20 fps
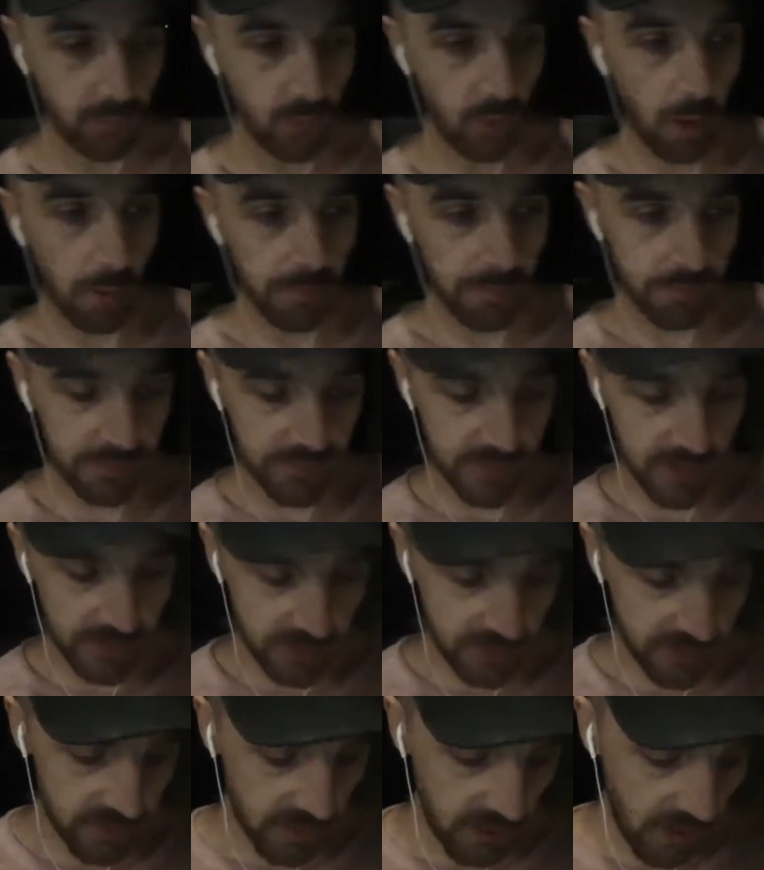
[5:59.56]
rob
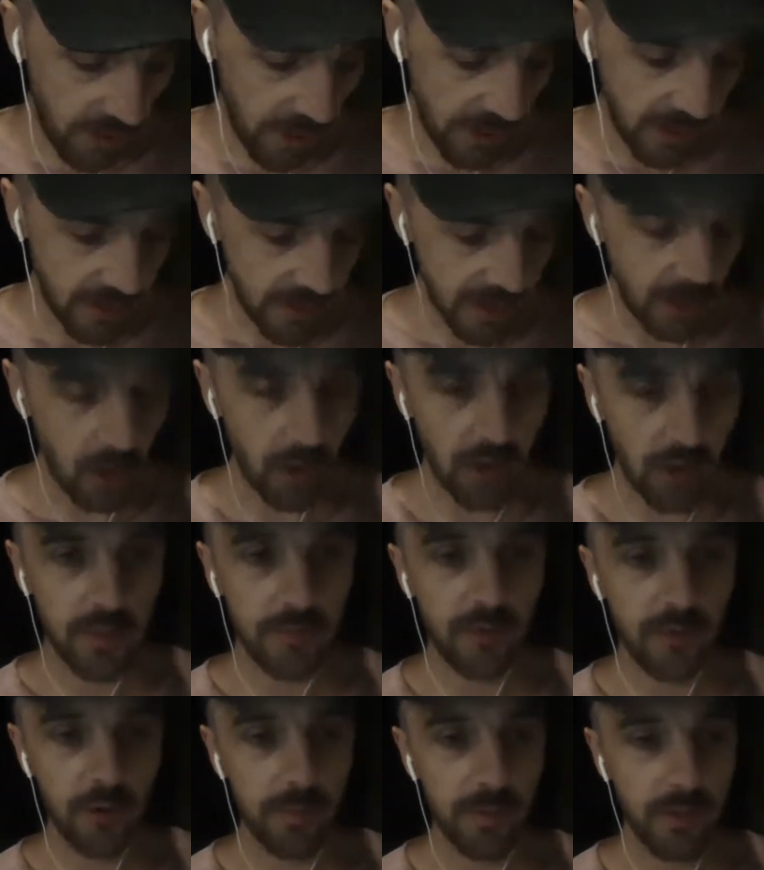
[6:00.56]
since uh, and, and, how long
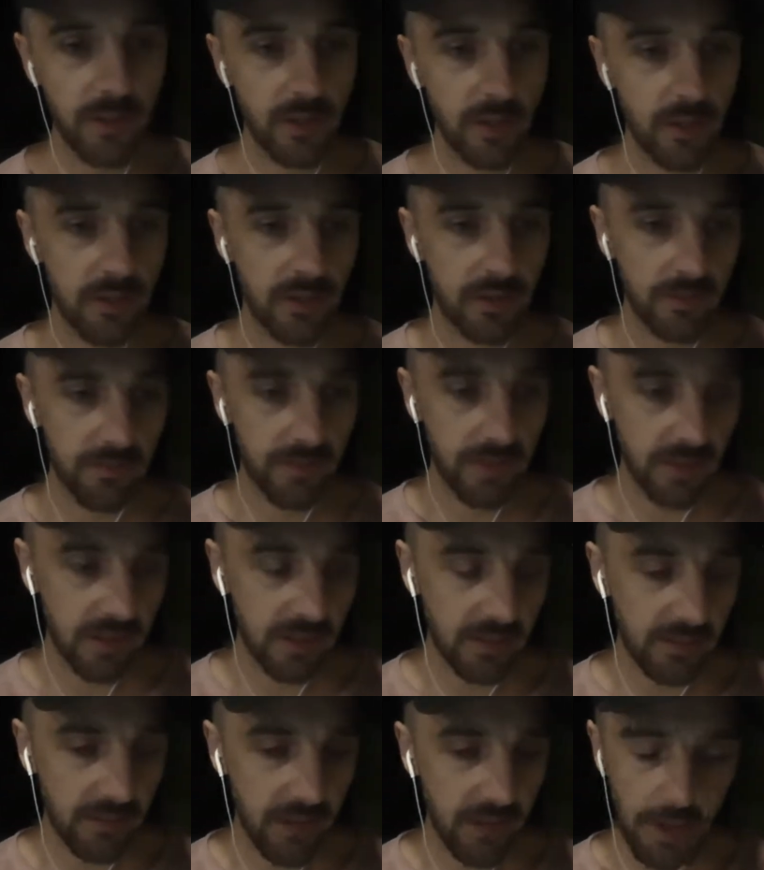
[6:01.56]
have you been using
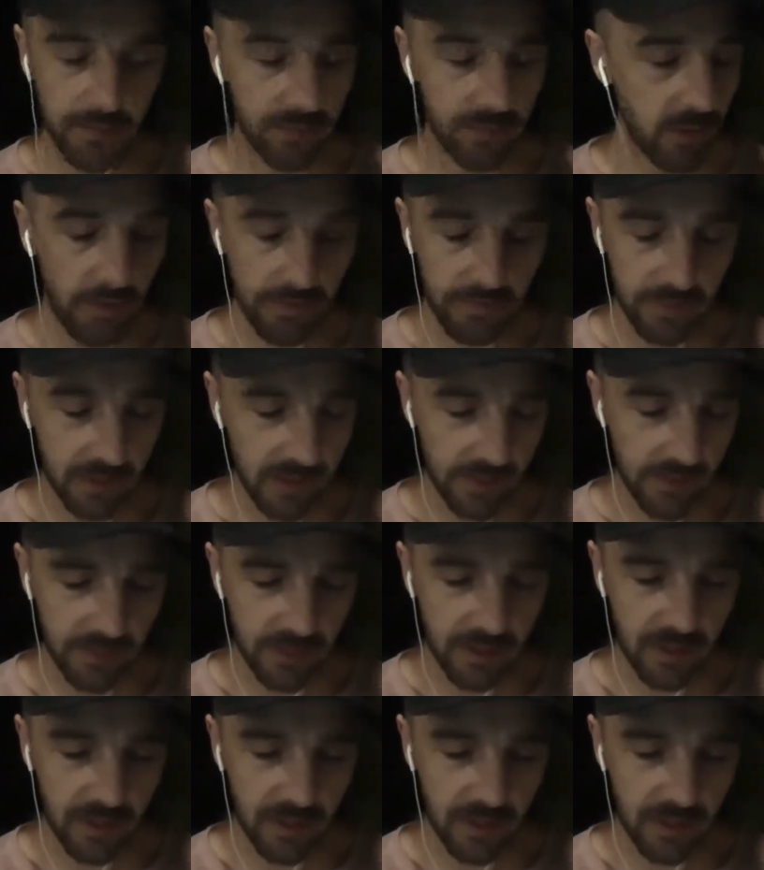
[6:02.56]
thinkific uh, not thinkific